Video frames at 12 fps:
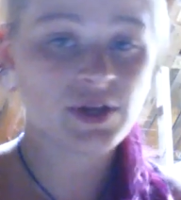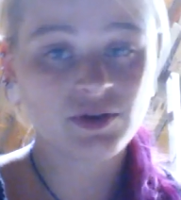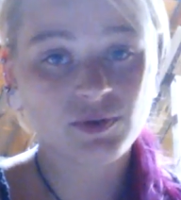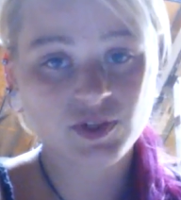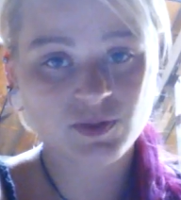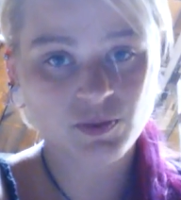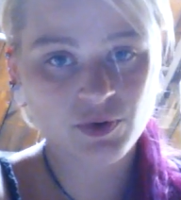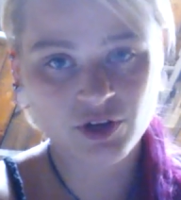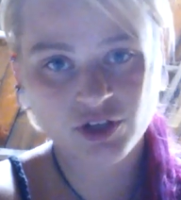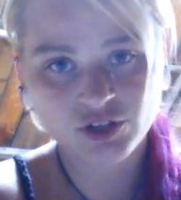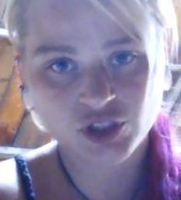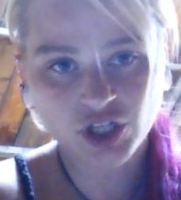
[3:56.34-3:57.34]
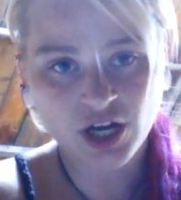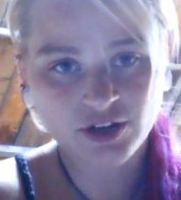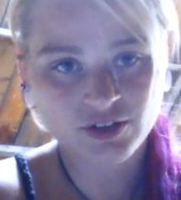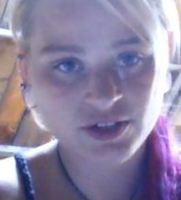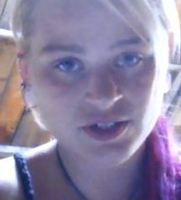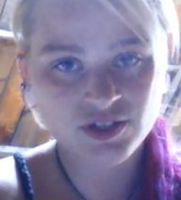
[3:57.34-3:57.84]
explore your
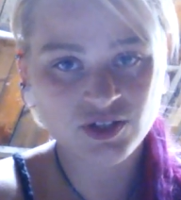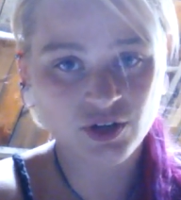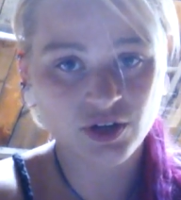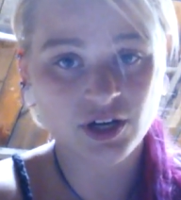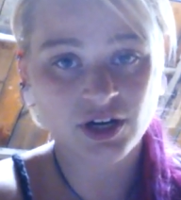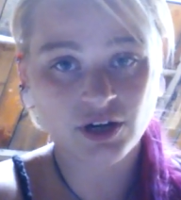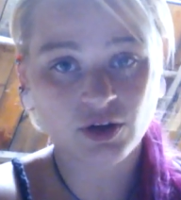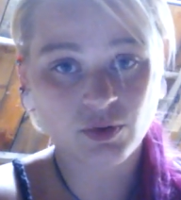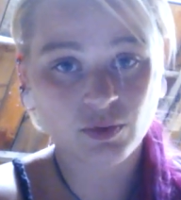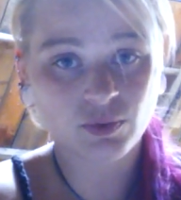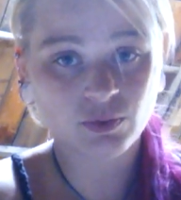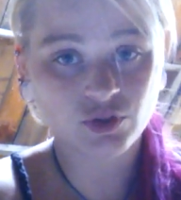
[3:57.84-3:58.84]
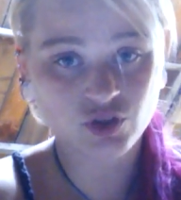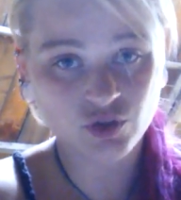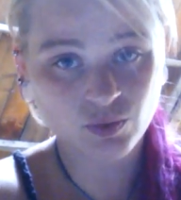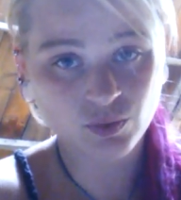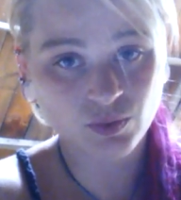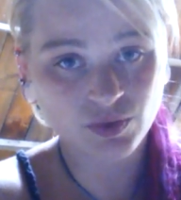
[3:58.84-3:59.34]
chakras, you're going to go
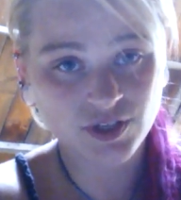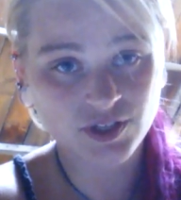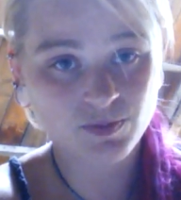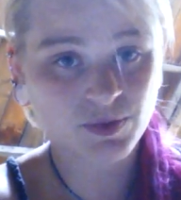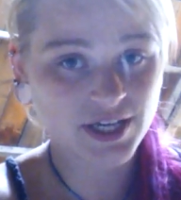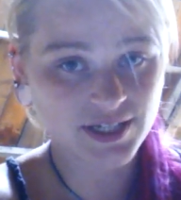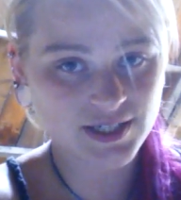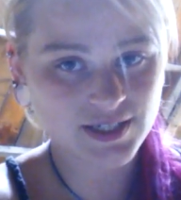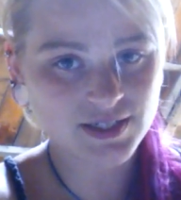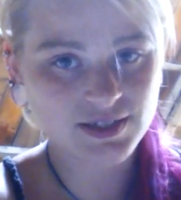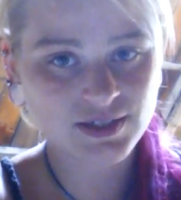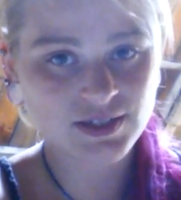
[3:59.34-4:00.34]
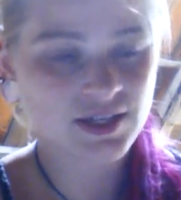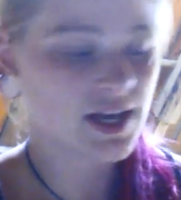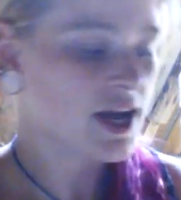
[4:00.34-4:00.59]
to these places.